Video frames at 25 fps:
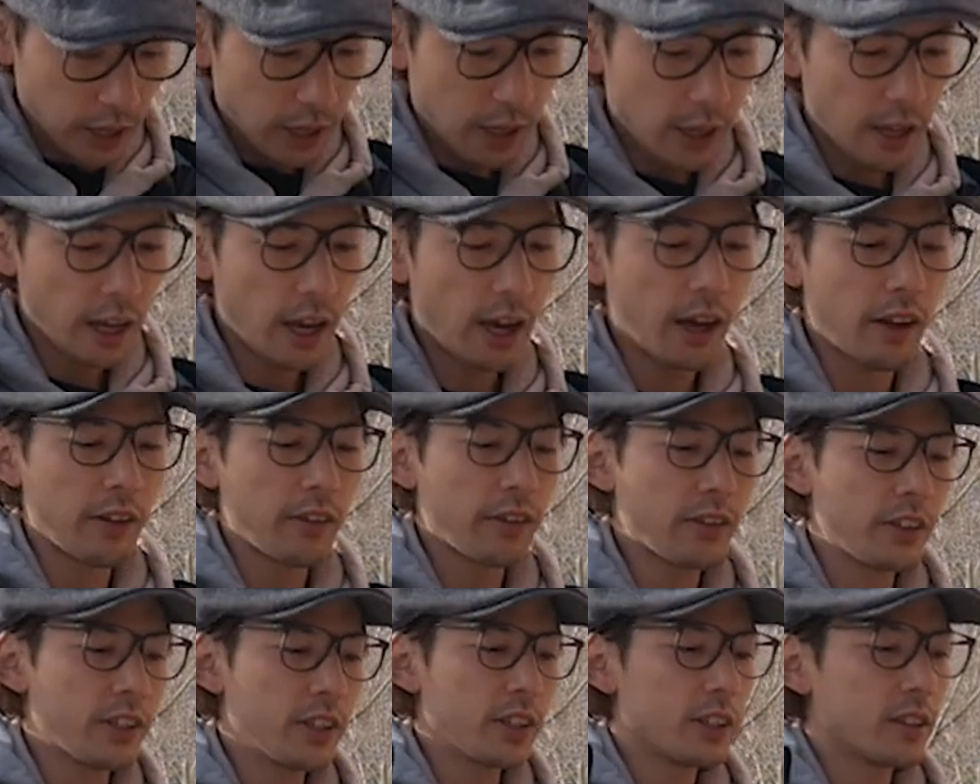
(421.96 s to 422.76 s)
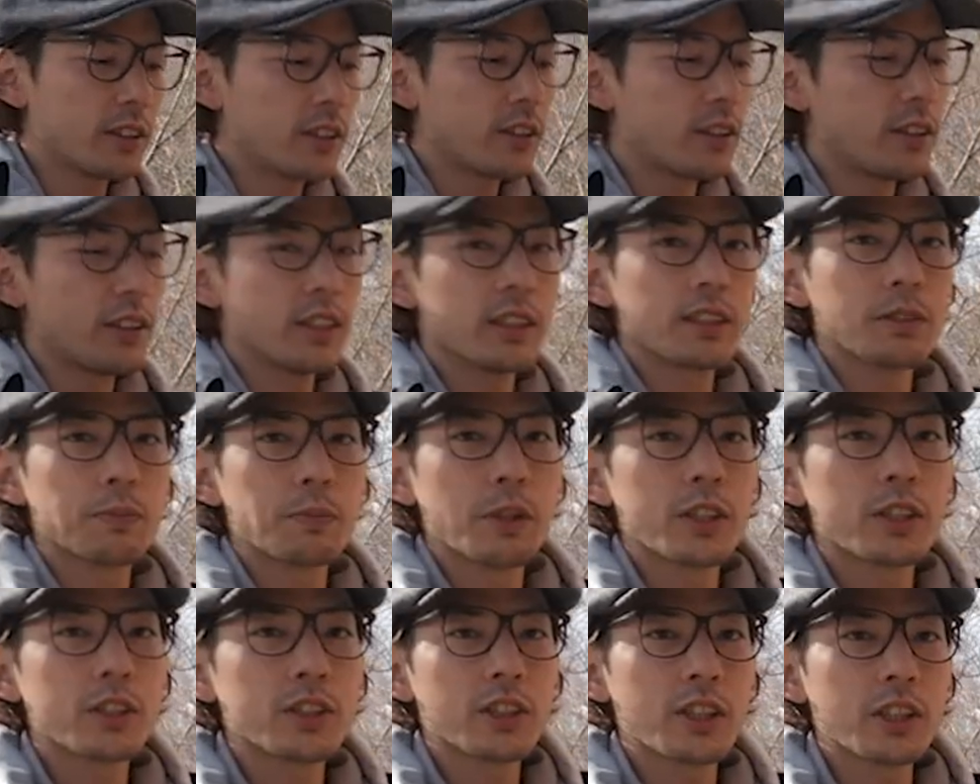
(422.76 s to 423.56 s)
Yeah, see this
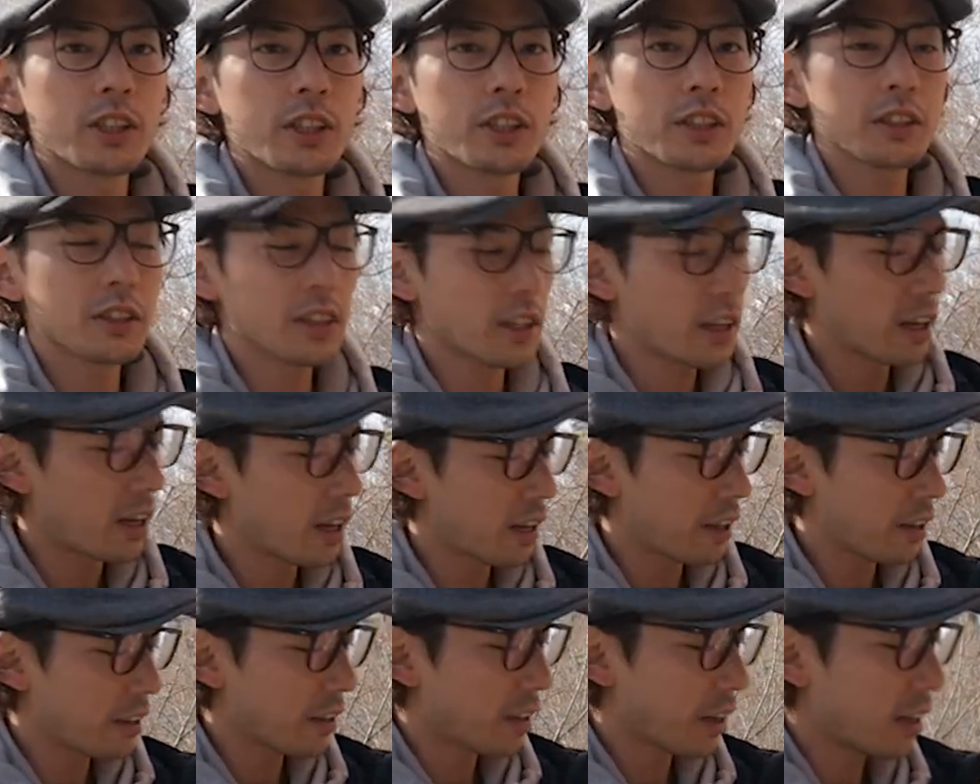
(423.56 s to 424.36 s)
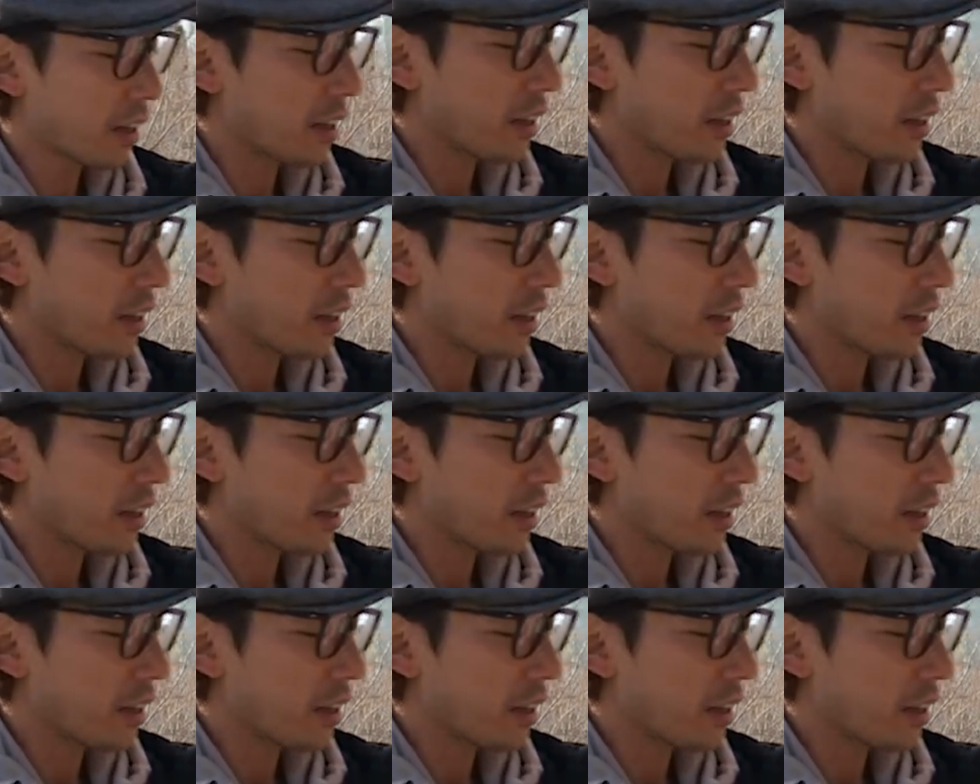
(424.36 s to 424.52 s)
picture and